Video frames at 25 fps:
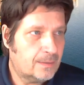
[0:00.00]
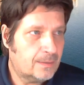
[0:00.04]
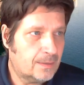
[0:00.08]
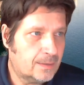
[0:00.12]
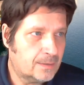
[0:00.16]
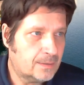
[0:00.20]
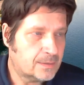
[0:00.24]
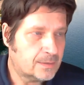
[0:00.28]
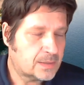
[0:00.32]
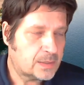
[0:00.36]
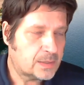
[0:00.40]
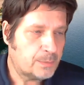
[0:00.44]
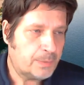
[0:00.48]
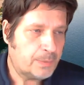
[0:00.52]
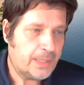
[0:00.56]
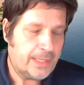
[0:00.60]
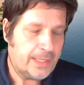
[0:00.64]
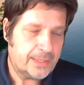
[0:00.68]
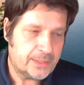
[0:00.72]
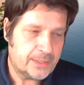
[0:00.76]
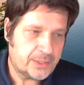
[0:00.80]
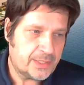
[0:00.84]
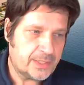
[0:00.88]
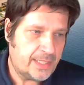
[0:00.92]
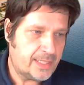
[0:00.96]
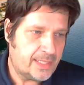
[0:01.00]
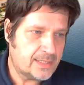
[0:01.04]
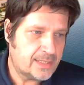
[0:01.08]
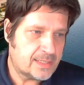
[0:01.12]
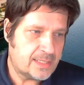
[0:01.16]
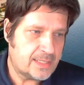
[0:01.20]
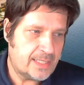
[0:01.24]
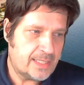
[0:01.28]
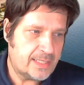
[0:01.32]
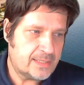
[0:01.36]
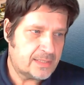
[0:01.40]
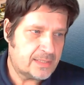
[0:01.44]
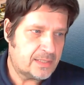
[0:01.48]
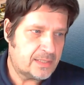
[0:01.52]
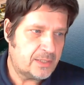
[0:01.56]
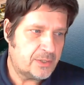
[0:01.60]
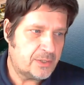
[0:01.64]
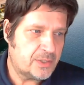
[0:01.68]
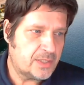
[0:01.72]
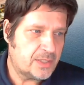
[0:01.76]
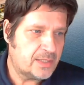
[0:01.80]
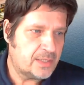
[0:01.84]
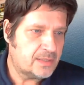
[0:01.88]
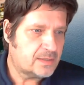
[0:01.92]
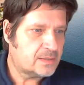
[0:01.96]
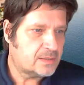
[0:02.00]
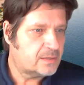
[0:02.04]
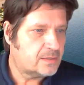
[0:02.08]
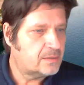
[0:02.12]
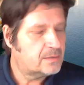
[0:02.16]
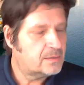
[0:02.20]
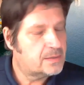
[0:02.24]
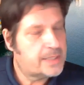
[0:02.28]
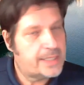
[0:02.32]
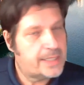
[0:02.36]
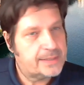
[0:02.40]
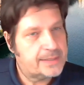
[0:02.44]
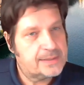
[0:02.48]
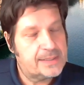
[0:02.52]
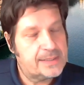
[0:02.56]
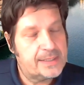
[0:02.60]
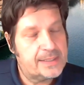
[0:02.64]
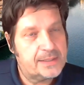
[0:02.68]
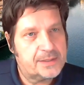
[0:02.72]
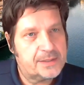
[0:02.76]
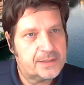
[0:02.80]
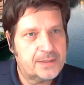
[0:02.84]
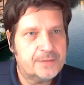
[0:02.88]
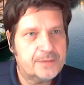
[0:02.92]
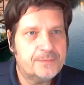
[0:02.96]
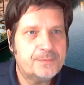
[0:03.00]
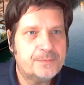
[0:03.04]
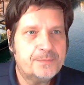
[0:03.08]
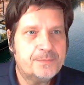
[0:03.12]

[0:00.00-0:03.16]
supply chains and SDGs to taxation?